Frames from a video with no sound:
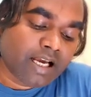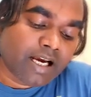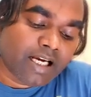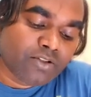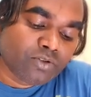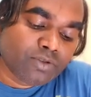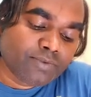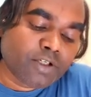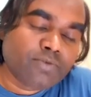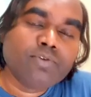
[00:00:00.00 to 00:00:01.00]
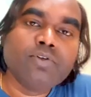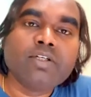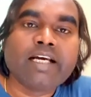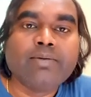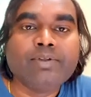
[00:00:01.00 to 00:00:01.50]
I to the power 4
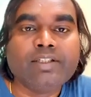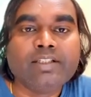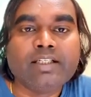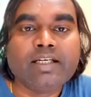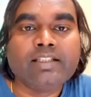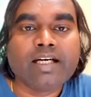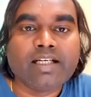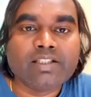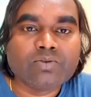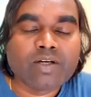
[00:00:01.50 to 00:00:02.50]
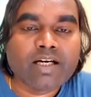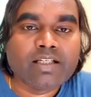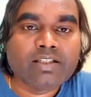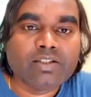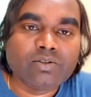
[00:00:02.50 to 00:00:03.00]
can be written as I square
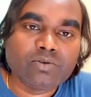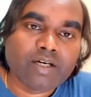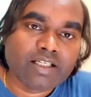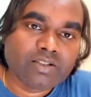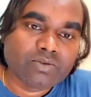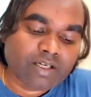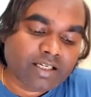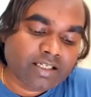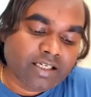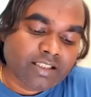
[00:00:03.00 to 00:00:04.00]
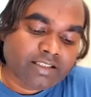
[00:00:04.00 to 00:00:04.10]
into I square,